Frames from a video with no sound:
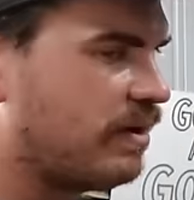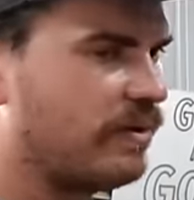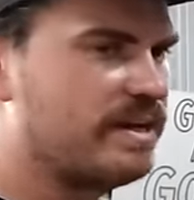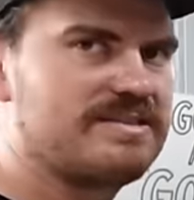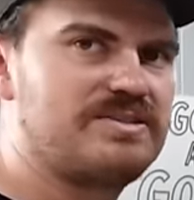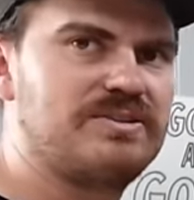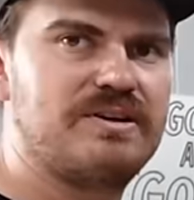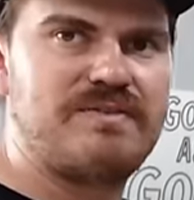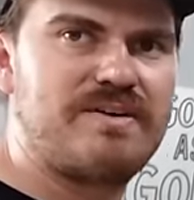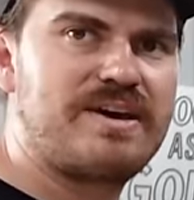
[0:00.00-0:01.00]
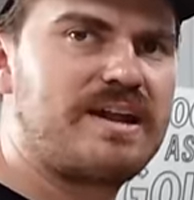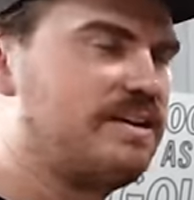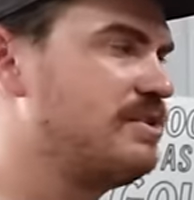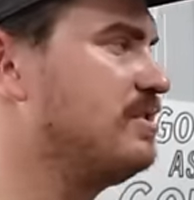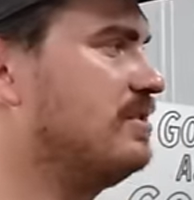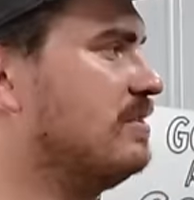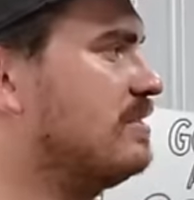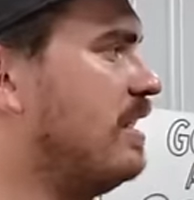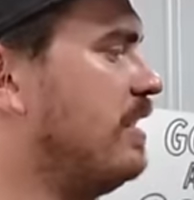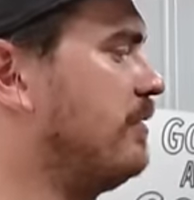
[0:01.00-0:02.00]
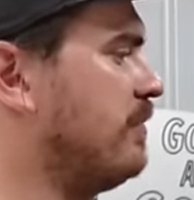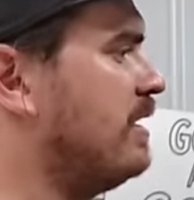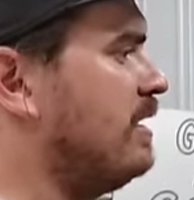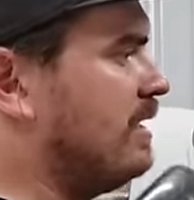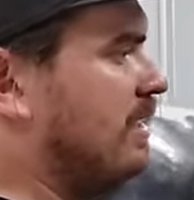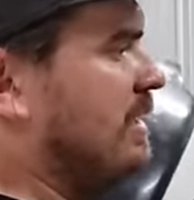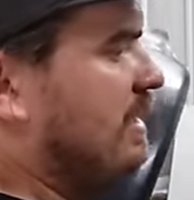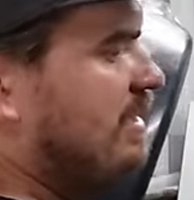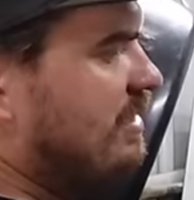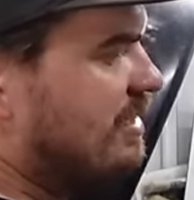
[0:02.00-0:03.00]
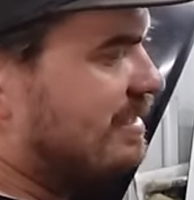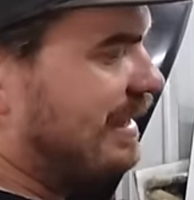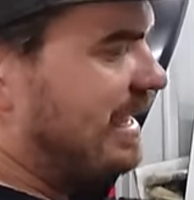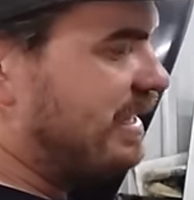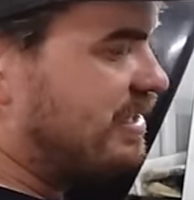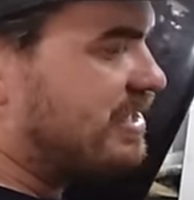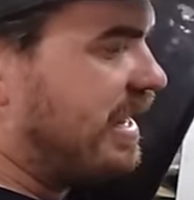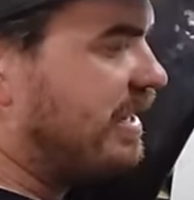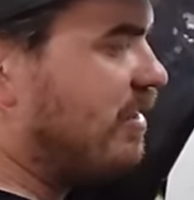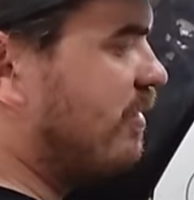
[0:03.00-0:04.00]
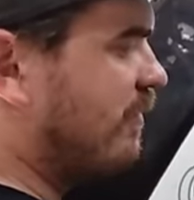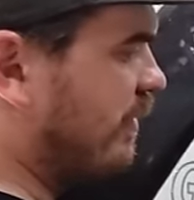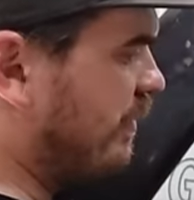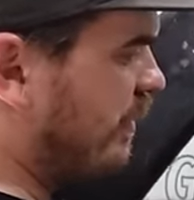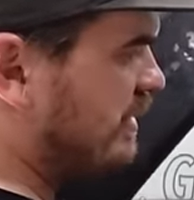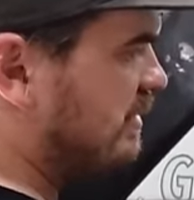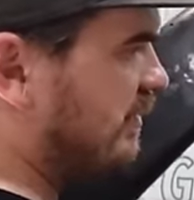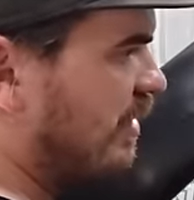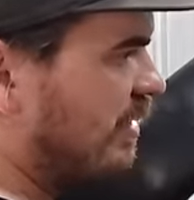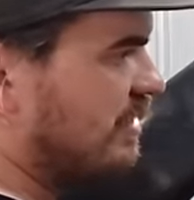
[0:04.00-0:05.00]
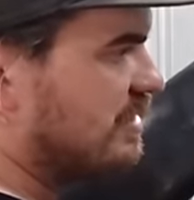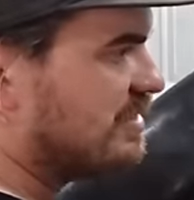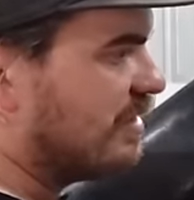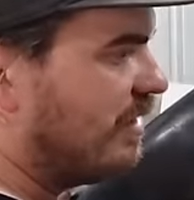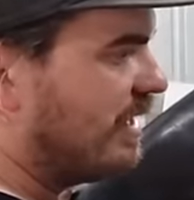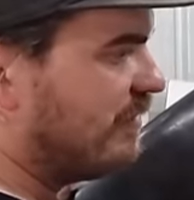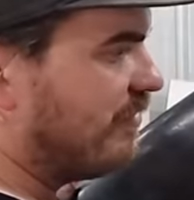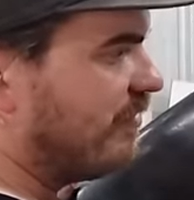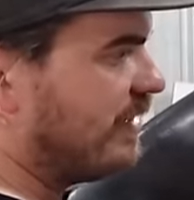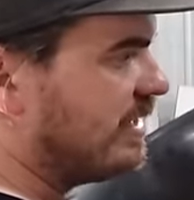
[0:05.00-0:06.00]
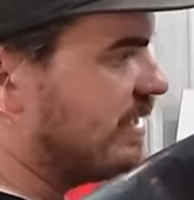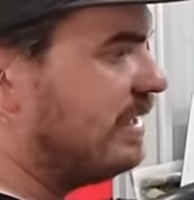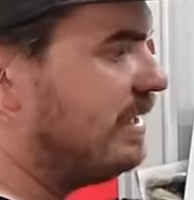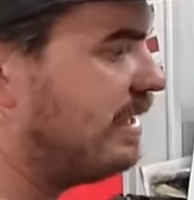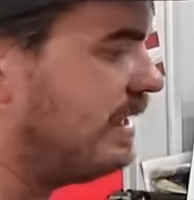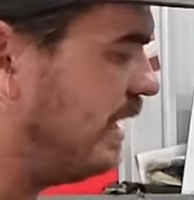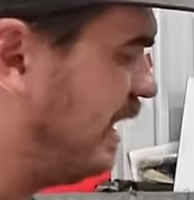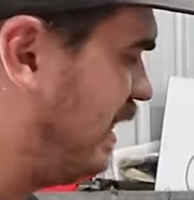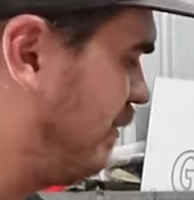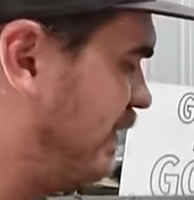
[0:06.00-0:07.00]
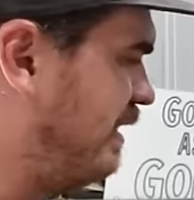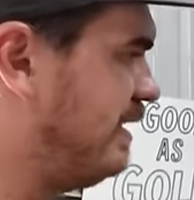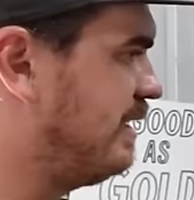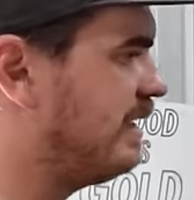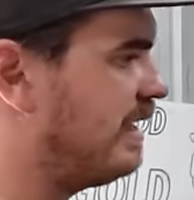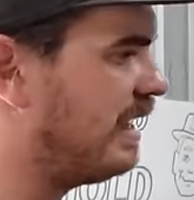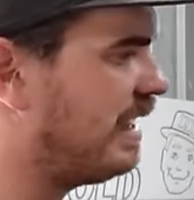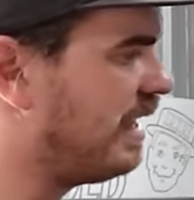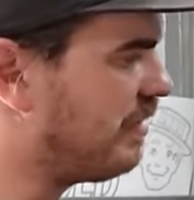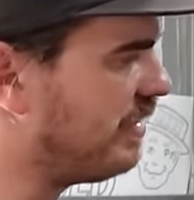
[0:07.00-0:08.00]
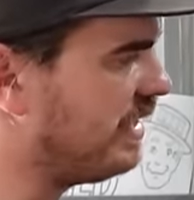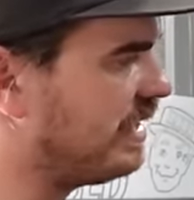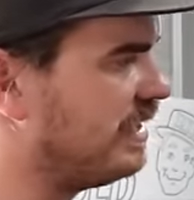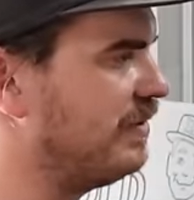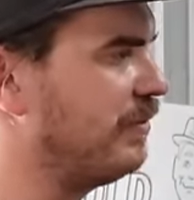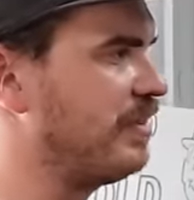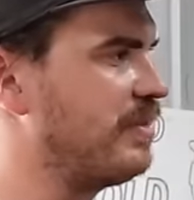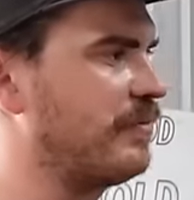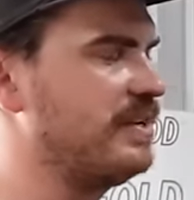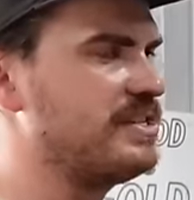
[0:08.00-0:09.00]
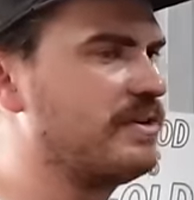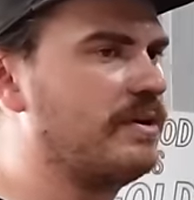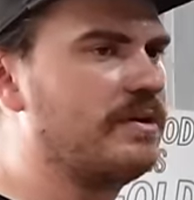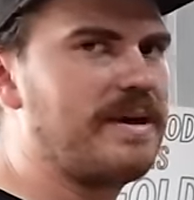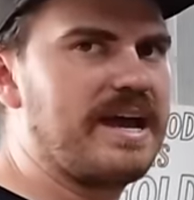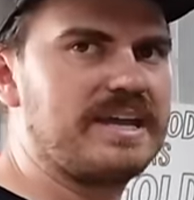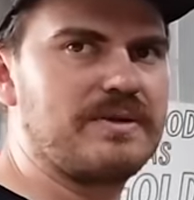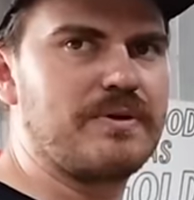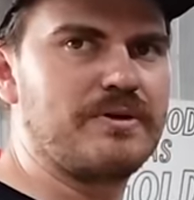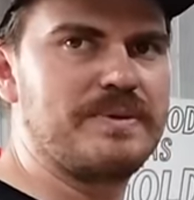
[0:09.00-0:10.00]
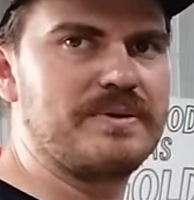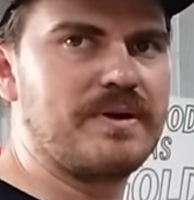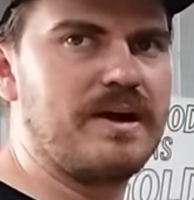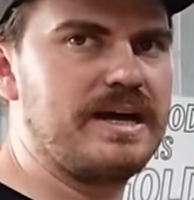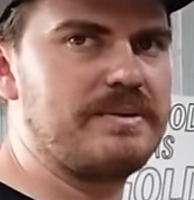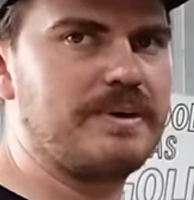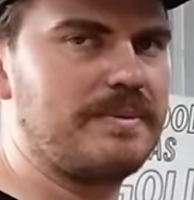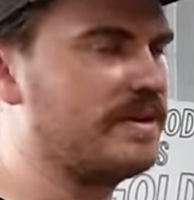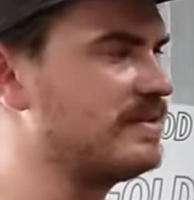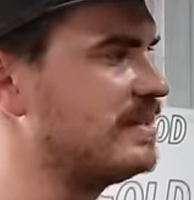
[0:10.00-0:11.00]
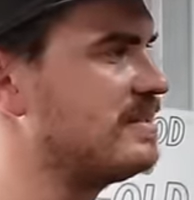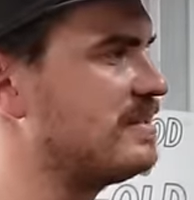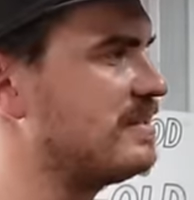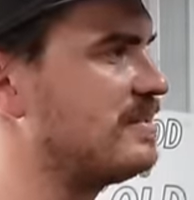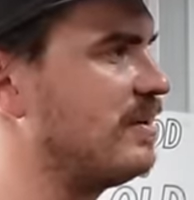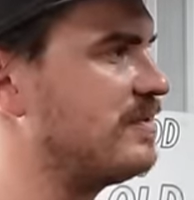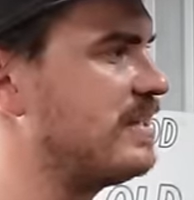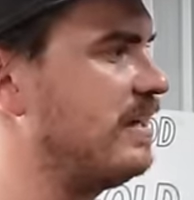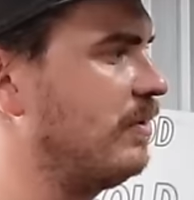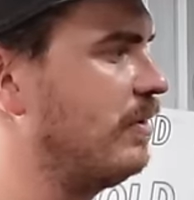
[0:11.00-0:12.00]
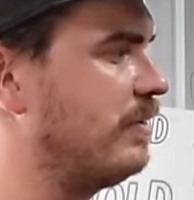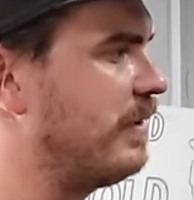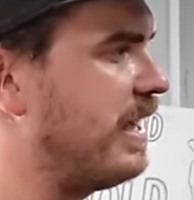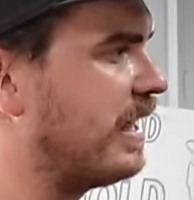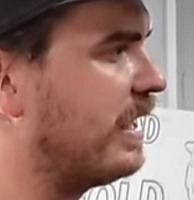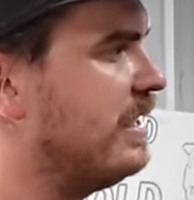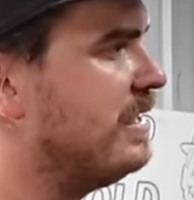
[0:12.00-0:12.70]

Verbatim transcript: always do. I've never had an issue. So you just lay your chain over it once you've got your desired fit. Um, I think with a rigid oil bag, you'd probably be right, but because this is a soft tail oil bag,